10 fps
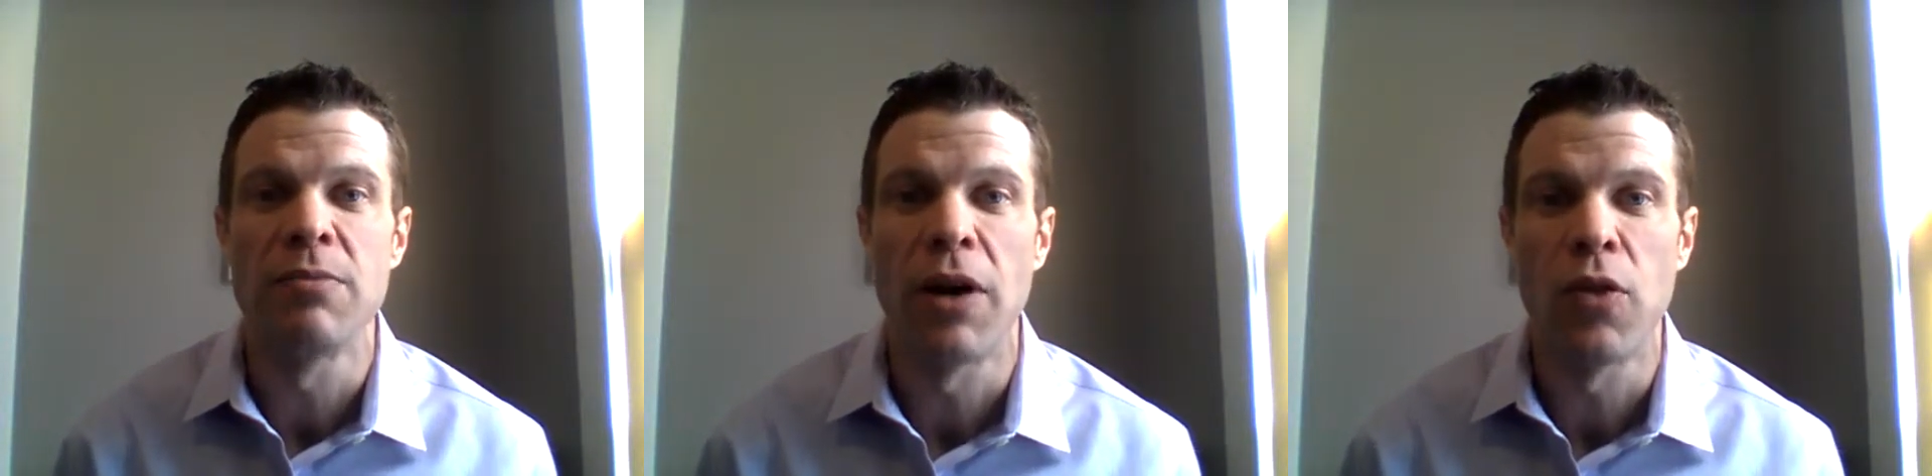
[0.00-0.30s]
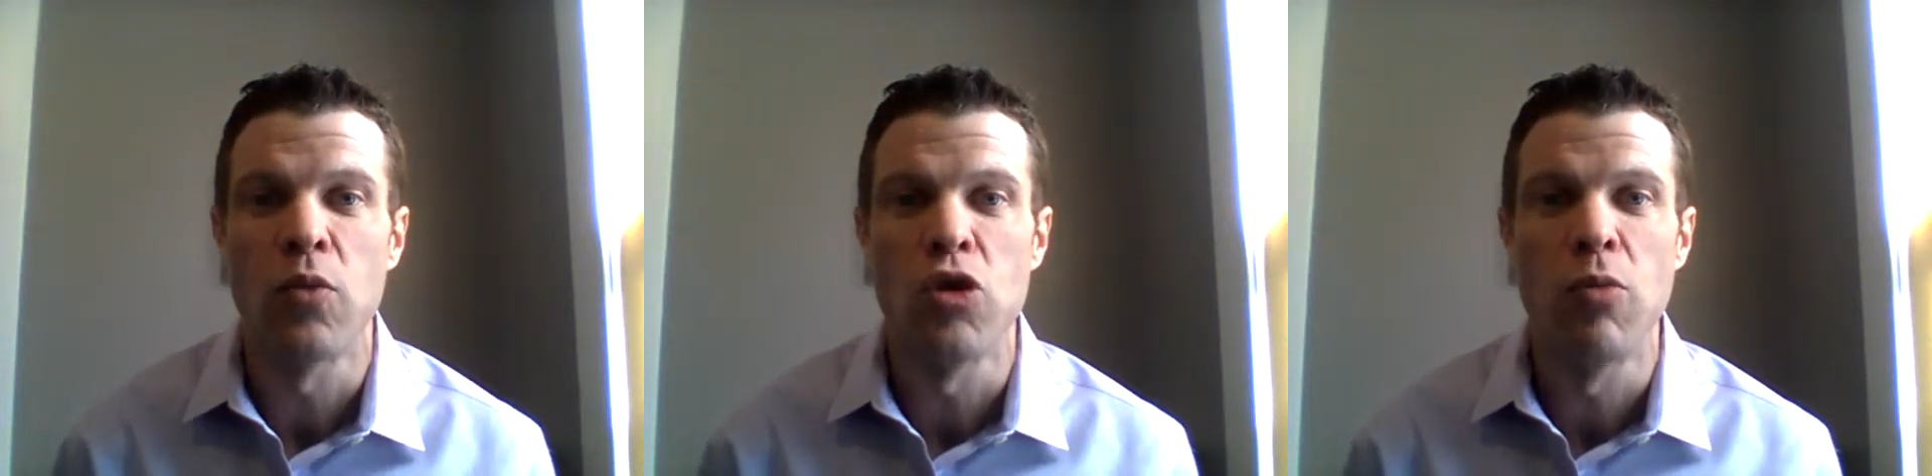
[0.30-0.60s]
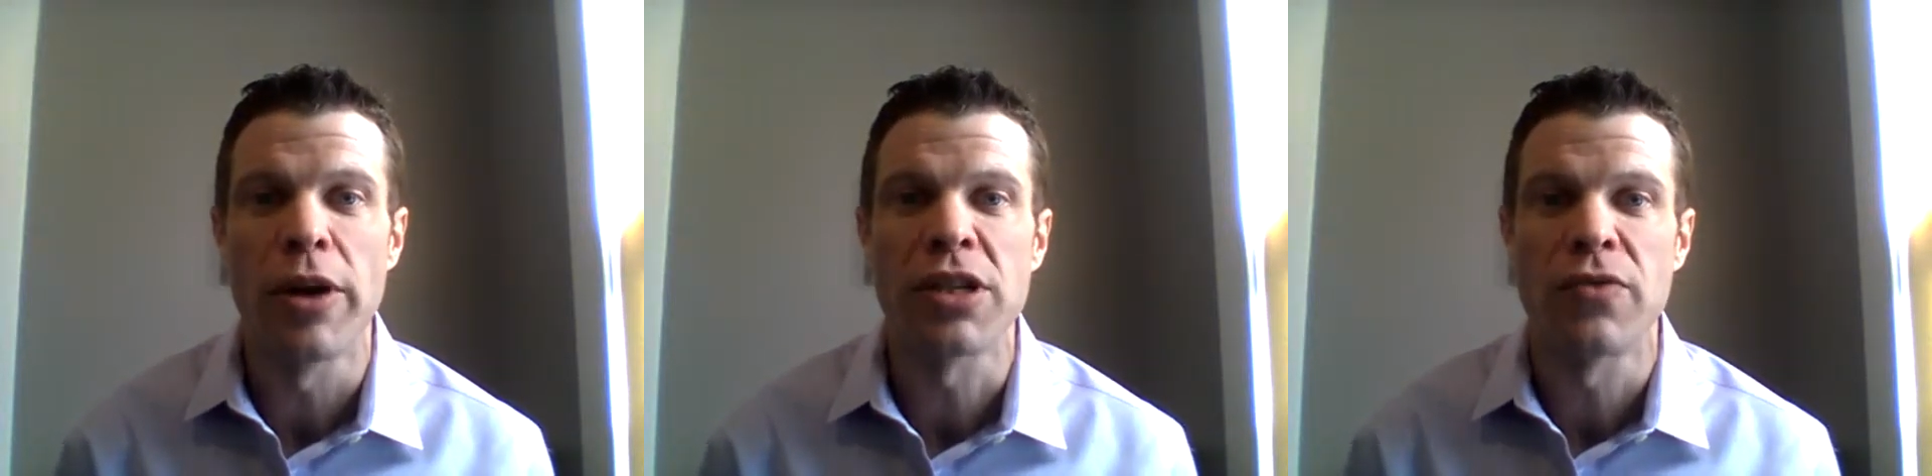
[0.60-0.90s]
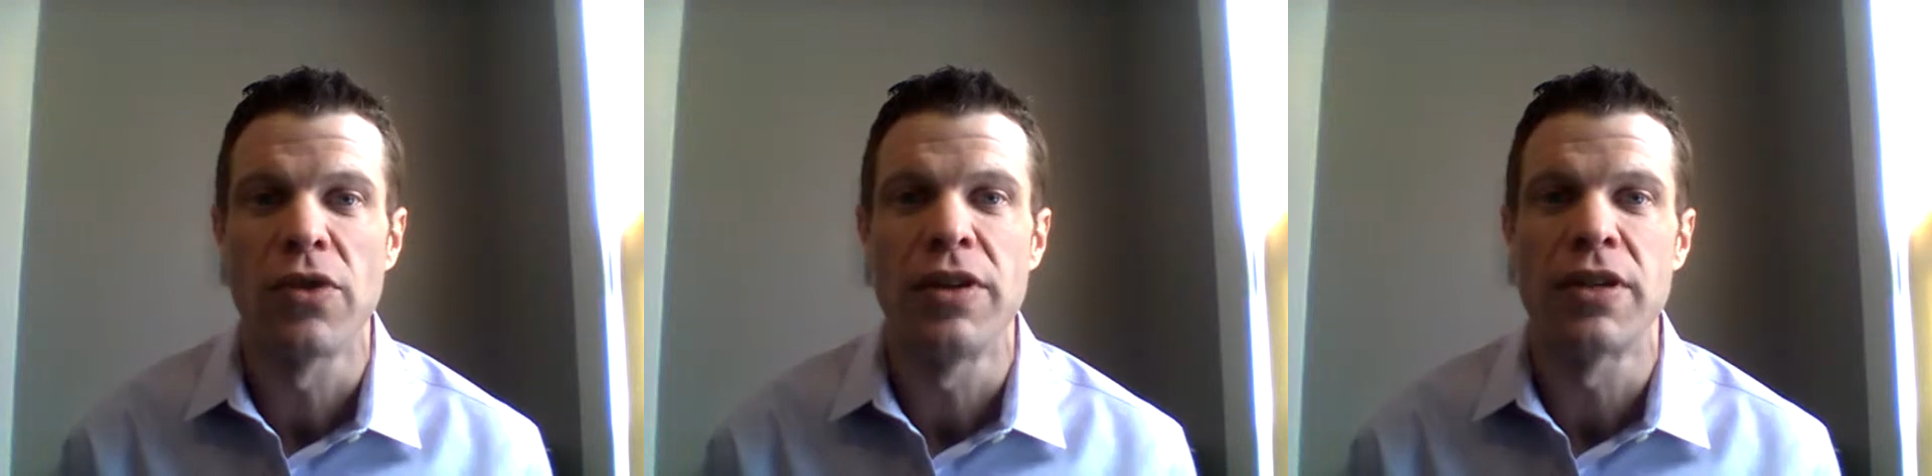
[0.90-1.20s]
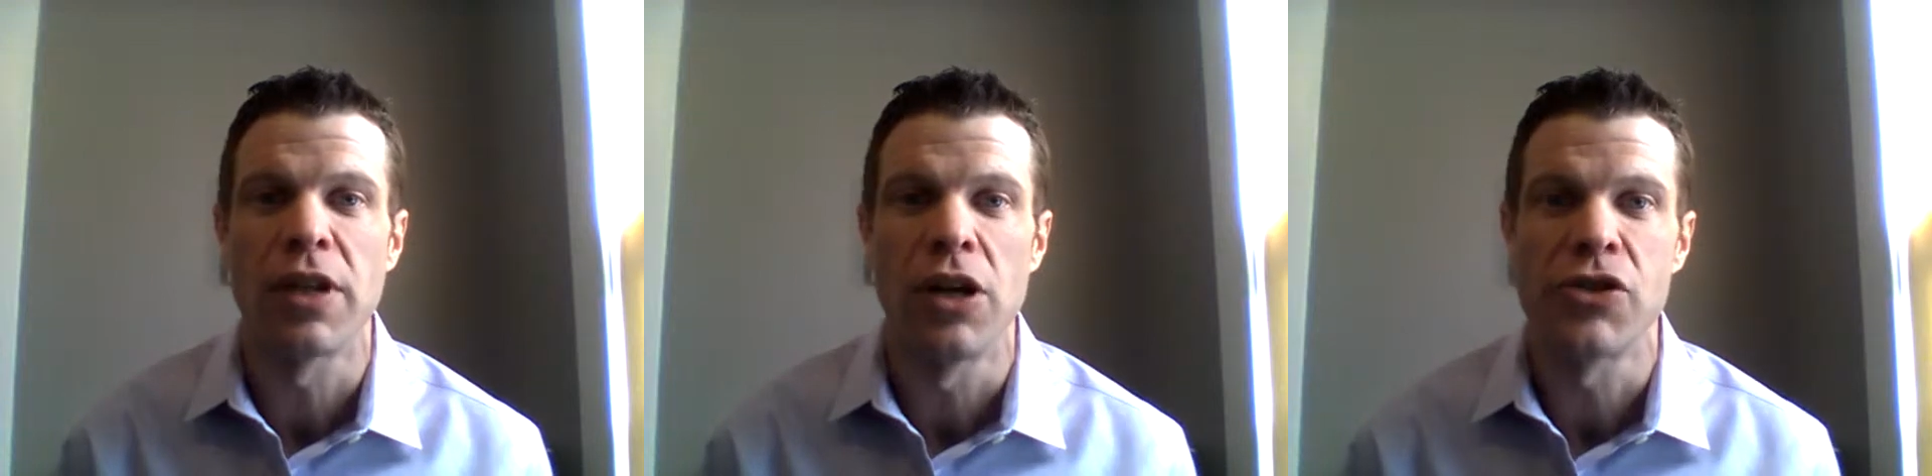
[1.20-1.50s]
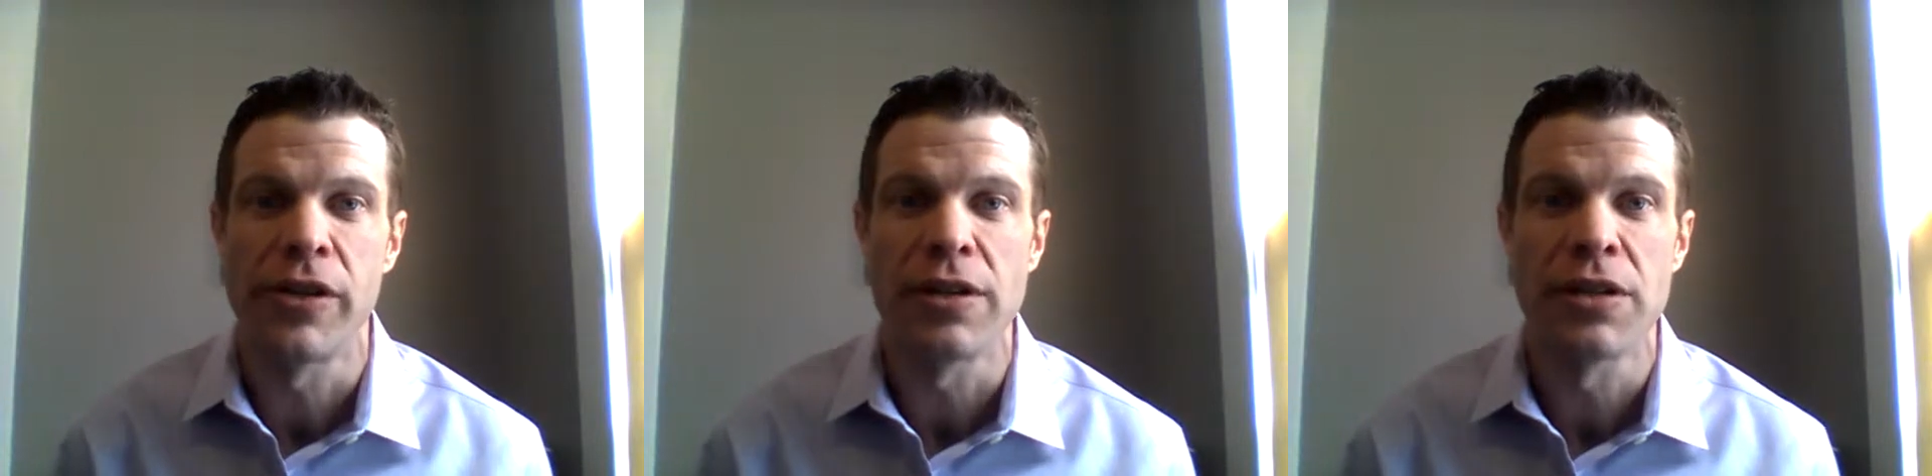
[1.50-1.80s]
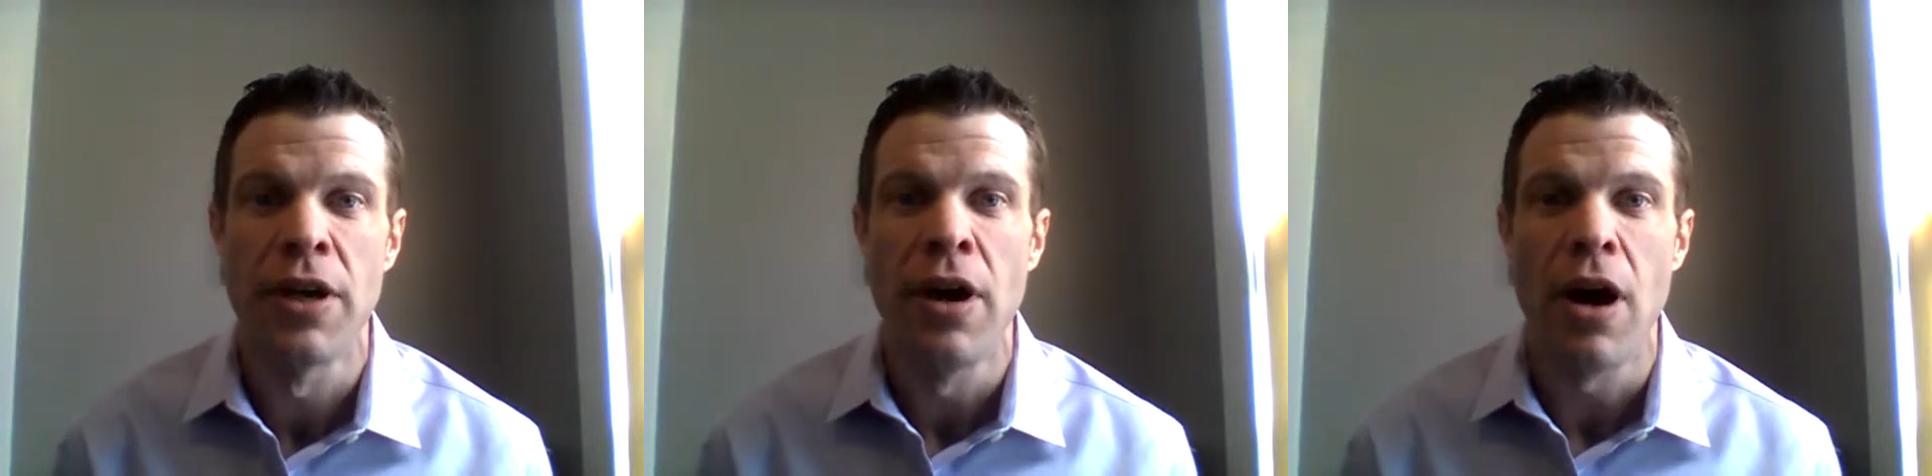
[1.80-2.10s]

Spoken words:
about the rubrics for the discussions.